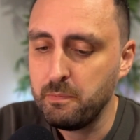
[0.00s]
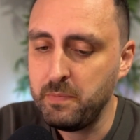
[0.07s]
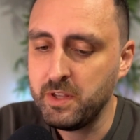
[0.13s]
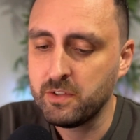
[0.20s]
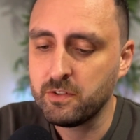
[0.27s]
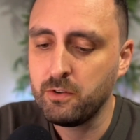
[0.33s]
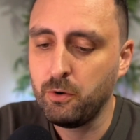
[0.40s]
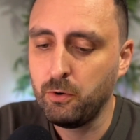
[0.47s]

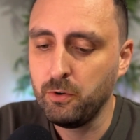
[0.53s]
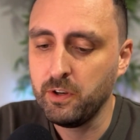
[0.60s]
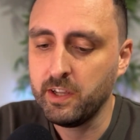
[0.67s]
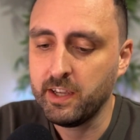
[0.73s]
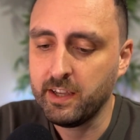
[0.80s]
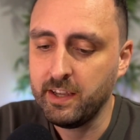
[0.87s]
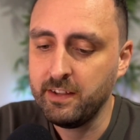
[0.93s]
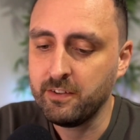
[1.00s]

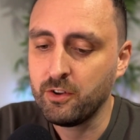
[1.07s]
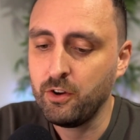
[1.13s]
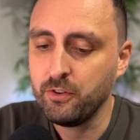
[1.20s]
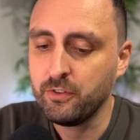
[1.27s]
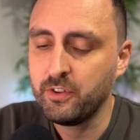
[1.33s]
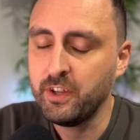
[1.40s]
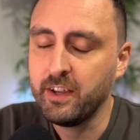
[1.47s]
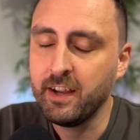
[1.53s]
Miscalling is
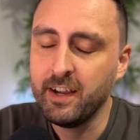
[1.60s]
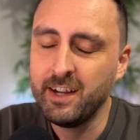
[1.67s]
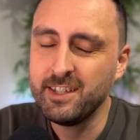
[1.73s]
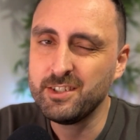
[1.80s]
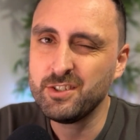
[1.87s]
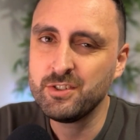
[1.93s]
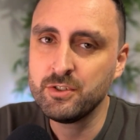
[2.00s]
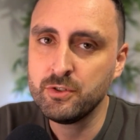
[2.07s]
costing
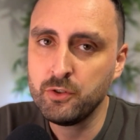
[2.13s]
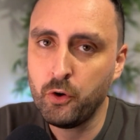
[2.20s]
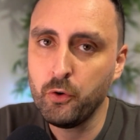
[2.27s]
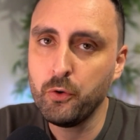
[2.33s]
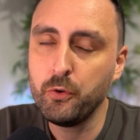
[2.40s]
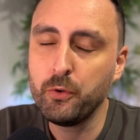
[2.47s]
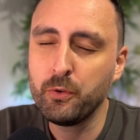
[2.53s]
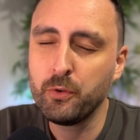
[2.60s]

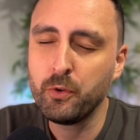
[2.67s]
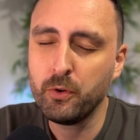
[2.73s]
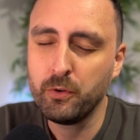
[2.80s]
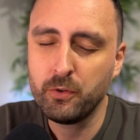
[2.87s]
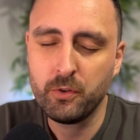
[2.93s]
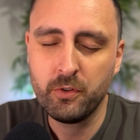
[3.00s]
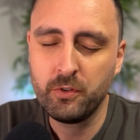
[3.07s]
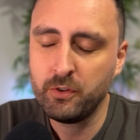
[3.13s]
so
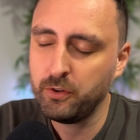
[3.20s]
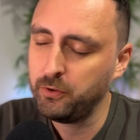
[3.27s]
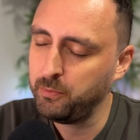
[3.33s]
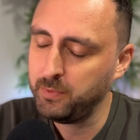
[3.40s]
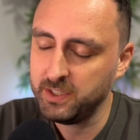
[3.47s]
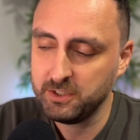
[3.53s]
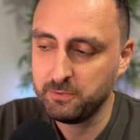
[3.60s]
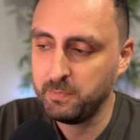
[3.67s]

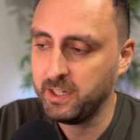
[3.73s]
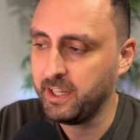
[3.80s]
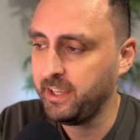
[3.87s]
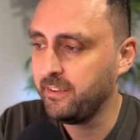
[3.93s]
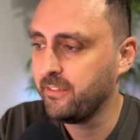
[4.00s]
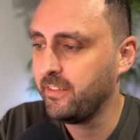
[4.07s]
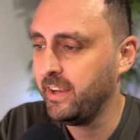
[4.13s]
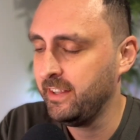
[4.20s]
much
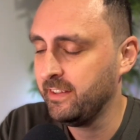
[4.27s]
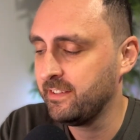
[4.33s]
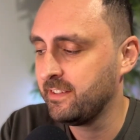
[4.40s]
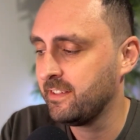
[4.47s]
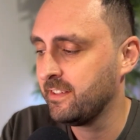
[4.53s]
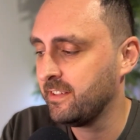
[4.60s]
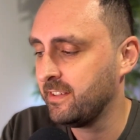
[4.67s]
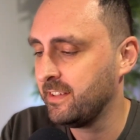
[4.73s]
money.
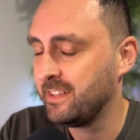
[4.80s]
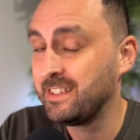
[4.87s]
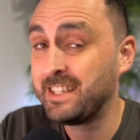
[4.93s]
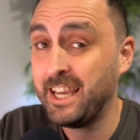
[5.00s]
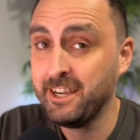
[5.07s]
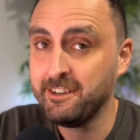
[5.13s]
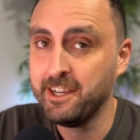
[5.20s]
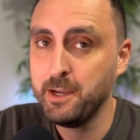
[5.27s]
It's a
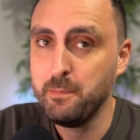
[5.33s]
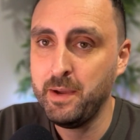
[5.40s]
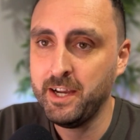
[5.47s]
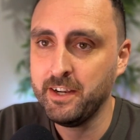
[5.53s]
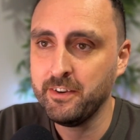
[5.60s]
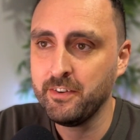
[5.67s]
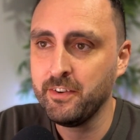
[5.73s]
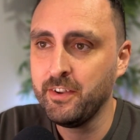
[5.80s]
scary
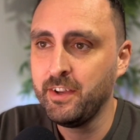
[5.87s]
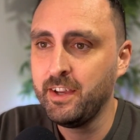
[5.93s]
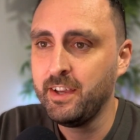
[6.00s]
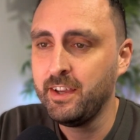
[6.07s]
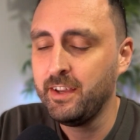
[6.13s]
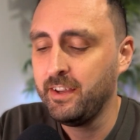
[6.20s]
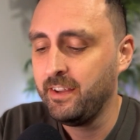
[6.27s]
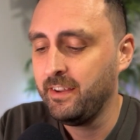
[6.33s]
amount.
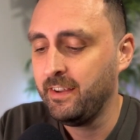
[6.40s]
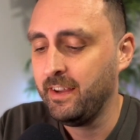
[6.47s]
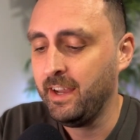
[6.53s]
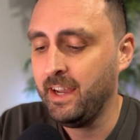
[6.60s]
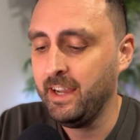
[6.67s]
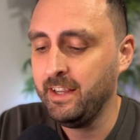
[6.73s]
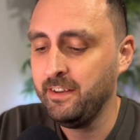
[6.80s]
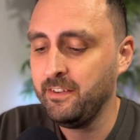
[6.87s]

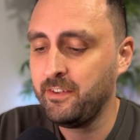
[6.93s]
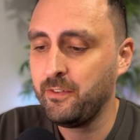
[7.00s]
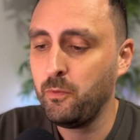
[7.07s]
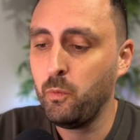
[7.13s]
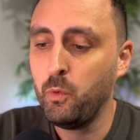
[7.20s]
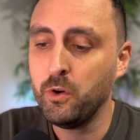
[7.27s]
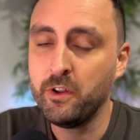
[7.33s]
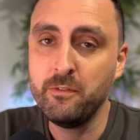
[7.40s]
And
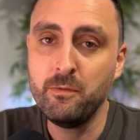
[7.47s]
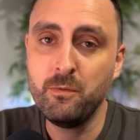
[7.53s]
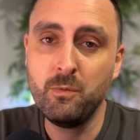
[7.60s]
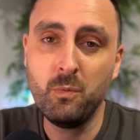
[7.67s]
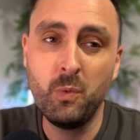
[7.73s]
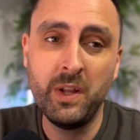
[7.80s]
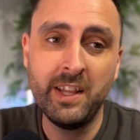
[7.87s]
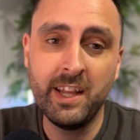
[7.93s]

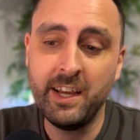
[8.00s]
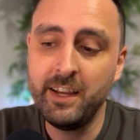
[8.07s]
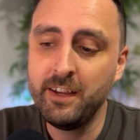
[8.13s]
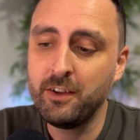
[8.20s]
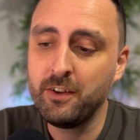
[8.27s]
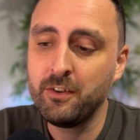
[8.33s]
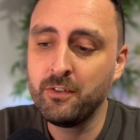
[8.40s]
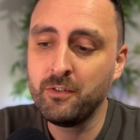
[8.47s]
when
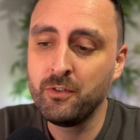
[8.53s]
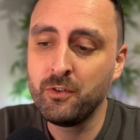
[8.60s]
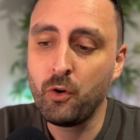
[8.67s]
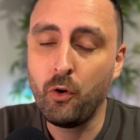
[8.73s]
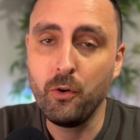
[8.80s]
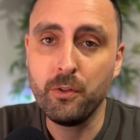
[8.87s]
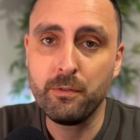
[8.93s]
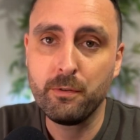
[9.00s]
they
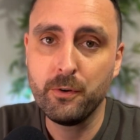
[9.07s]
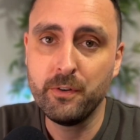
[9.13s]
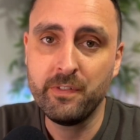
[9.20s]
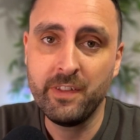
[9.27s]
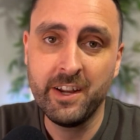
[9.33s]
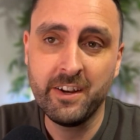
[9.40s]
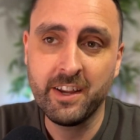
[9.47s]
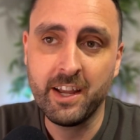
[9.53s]
call through, if
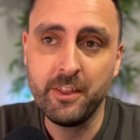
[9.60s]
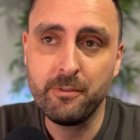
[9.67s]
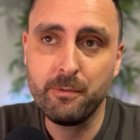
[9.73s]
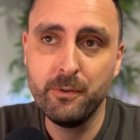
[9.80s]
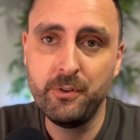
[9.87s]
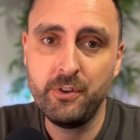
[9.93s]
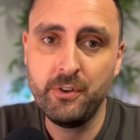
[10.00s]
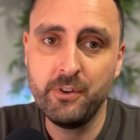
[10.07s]
they don't get
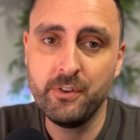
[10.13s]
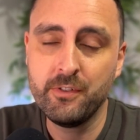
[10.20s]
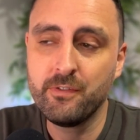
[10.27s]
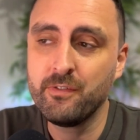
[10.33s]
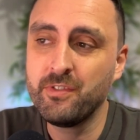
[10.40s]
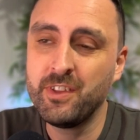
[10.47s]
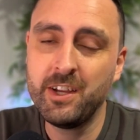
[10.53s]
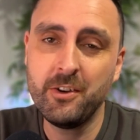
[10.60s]
through to you,
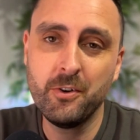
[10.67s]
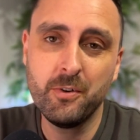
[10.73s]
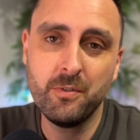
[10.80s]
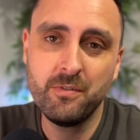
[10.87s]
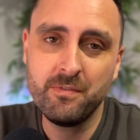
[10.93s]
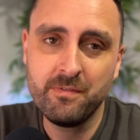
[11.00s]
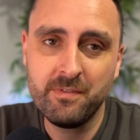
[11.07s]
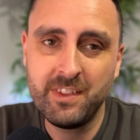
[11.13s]

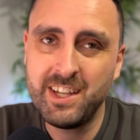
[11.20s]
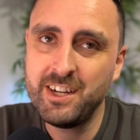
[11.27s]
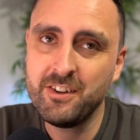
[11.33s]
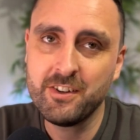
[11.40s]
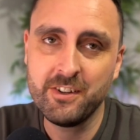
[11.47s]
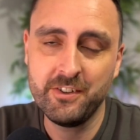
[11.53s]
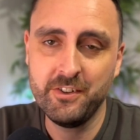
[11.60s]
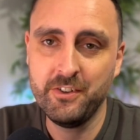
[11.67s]
they're
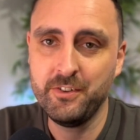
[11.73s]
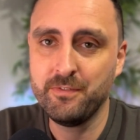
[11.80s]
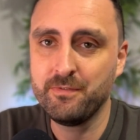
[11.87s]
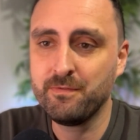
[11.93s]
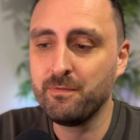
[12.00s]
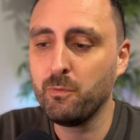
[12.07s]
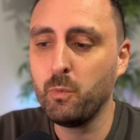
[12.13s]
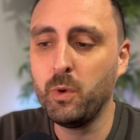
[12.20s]
not going to,
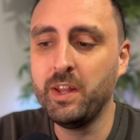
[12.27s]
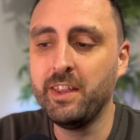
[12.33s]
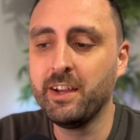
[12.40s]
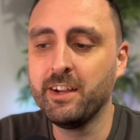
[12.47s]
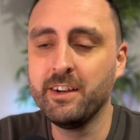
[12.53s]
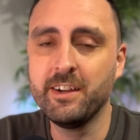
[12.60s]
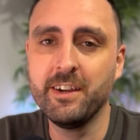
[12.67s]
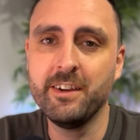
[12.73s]
where they're
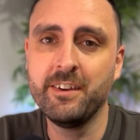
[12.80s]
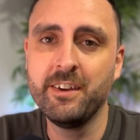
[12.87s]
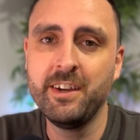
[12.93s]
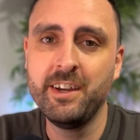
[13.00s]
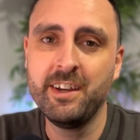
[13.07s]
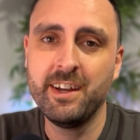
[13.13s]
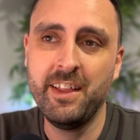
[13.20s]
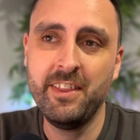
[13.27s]
going to go?
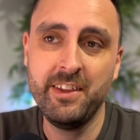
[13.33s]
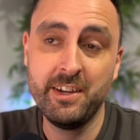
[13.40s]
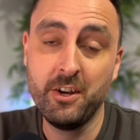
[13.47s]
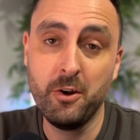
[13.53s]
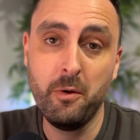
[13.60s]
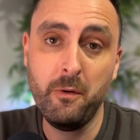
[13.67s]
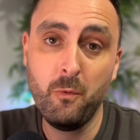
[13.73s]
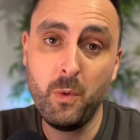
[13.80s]
Are they
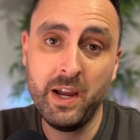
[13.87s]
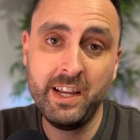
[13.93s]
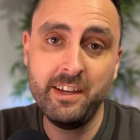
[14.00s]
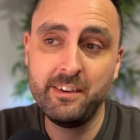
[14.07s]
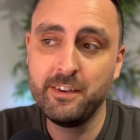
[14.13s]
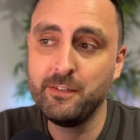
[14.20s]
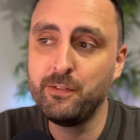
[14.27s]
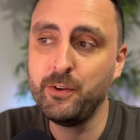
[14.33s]
going to
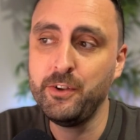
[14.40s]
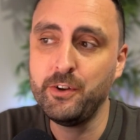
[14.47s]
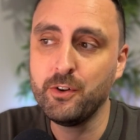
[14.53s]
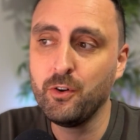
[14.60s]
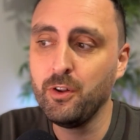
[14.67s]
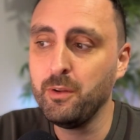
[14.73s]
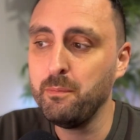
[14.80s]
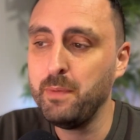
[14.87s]
wait for you to
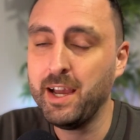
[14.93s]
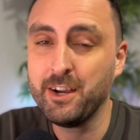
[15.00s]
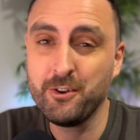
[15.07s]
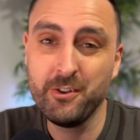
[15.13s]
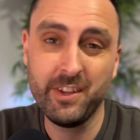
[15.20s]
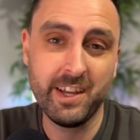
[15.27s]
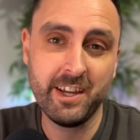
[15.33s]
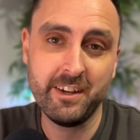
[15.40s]
call them back,
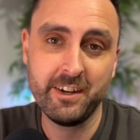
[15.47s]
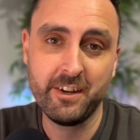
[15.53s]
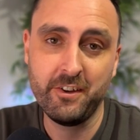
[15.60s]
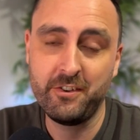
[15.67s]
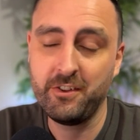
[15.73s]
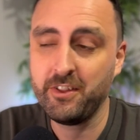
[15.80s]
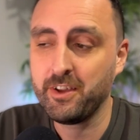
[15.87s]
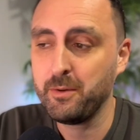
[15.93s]
or are they going to go
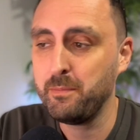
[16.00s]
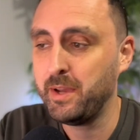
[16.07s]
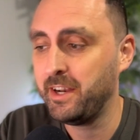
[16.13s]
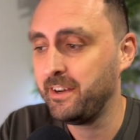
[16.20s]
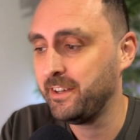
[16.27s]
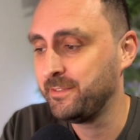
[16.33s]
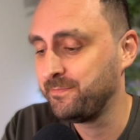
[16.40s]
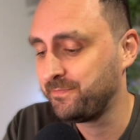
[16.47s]
to the
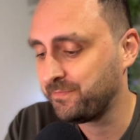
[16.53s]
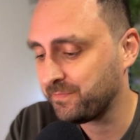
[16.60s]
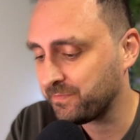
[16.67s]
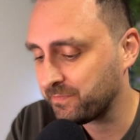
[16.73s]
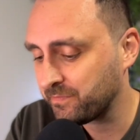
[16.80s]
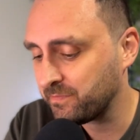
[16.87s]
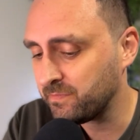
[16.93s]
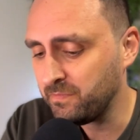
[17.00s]
competitor?
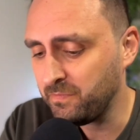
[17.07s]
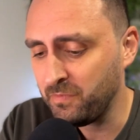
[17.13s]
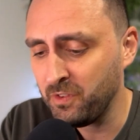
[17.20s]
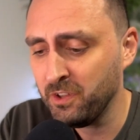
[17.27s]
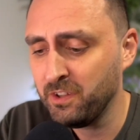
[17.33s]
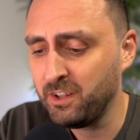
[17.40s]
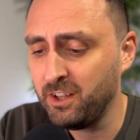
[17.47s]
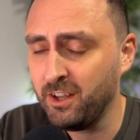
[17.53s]

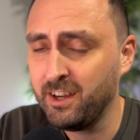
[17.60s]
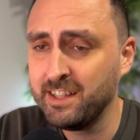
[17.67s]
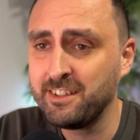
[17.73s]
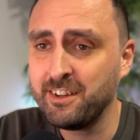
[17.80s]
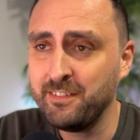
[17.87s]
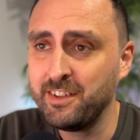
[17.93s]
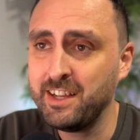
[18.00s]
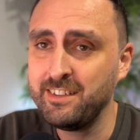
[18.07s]
9
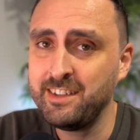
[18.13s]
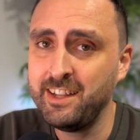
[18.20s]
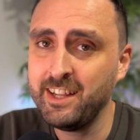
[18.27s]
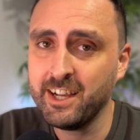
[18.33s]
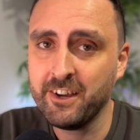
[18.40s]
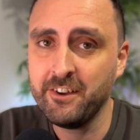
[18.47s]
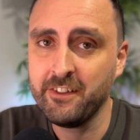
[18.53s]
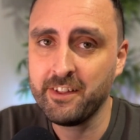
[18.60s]
times out of 10,
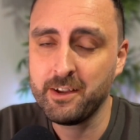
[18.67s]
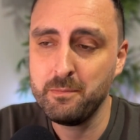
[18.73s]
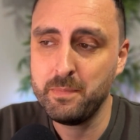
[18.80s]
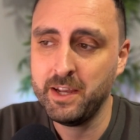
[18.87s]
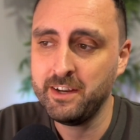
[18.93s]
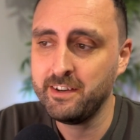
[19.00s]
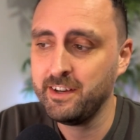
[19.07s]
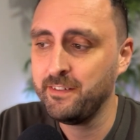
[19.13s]
they go to the
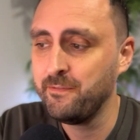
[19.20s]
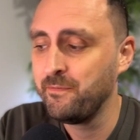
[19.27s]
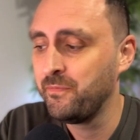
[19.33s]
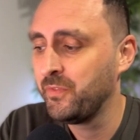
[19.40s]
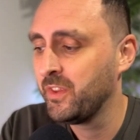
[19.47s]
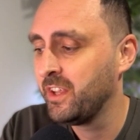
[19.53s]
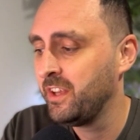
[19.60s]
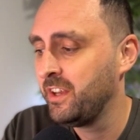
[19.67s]
competitor.
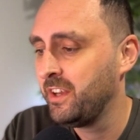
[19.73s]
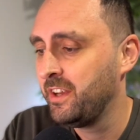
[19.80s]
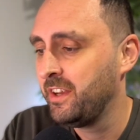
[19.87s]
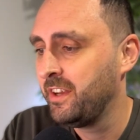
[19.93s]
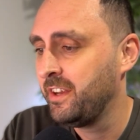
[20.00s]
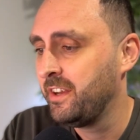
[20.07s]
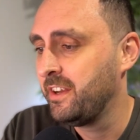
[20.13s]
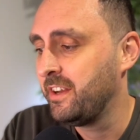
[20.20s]

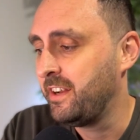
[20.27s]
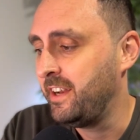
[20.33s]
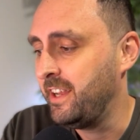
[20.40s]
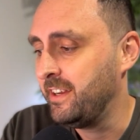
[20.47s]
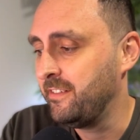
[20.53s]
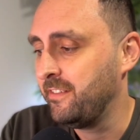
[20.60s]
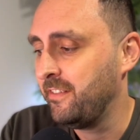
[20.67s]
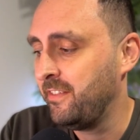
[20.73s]

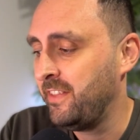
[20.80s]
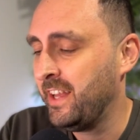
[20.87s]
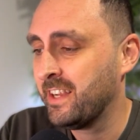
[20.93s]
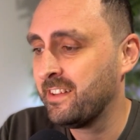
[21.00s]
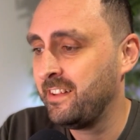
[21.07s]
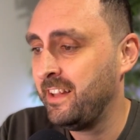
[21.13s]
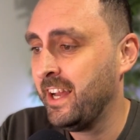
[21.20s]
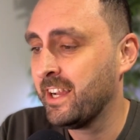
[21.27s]
Now,
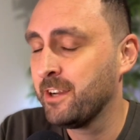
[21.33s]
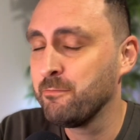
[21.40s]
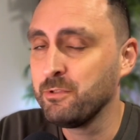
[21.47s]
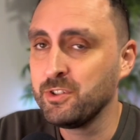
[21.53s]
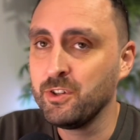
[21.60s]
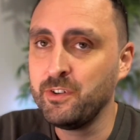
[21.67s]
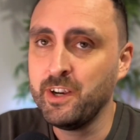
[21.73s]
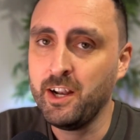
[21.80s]
that can
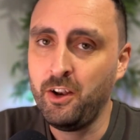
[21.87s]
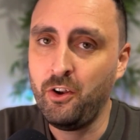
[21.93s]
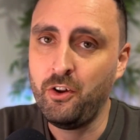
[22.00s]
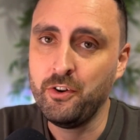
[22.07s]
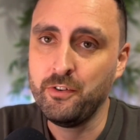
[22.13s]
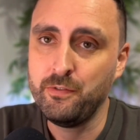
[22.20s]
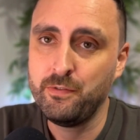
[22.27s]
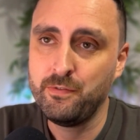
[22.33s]
result in a
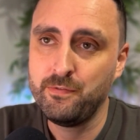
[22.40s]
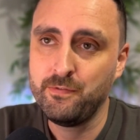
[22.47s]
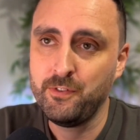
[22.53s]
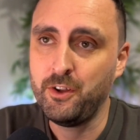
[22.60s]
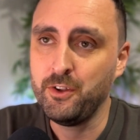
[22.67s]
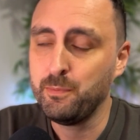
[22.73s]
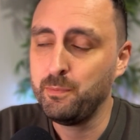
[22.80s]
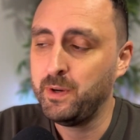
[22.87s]
lot of
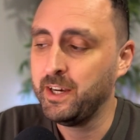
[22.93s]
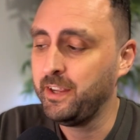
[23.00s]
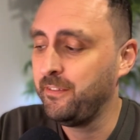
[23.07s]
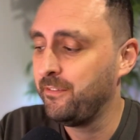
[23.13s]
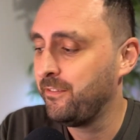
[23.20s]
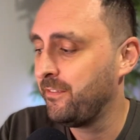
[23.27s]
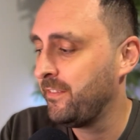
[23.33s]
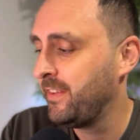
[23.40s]
lost money.